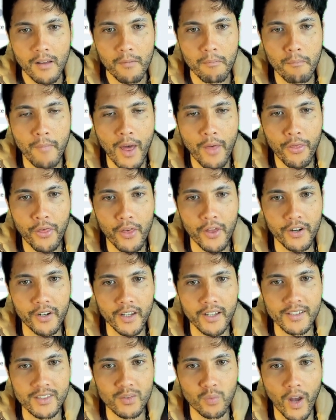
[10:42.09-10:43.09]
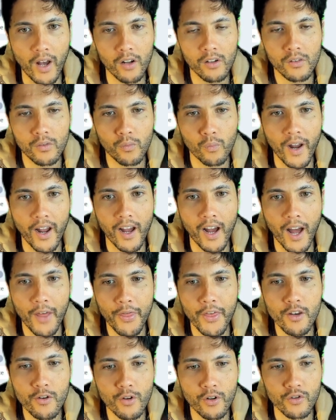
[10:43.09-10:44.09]
method as well, where I
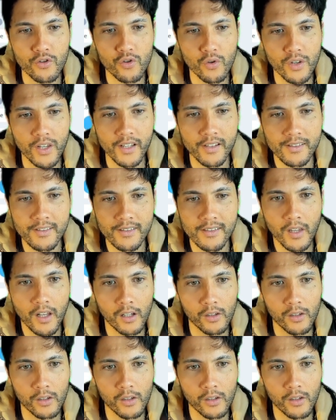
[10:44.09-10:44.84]
think you could do this.